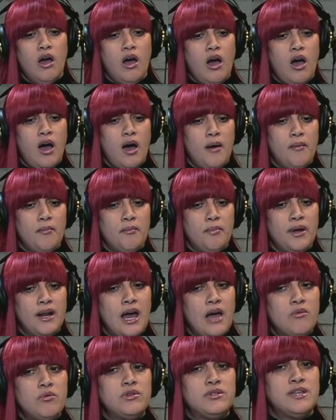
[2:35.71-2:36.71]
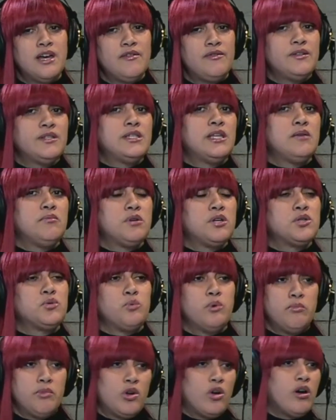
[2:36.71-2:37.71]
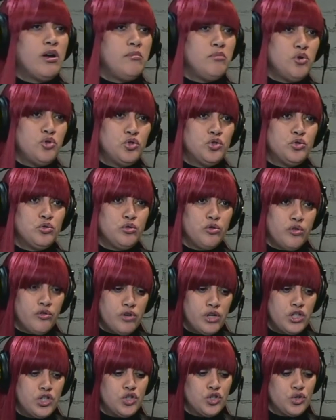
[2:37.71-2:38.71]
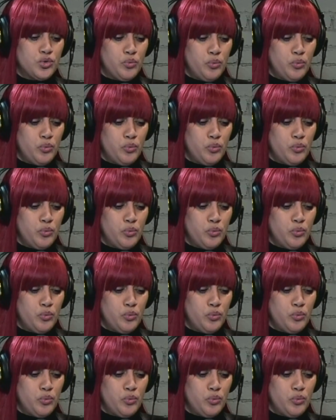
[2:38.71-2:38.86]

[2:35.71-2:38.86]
But I would definitely say, because women are emotional creatures,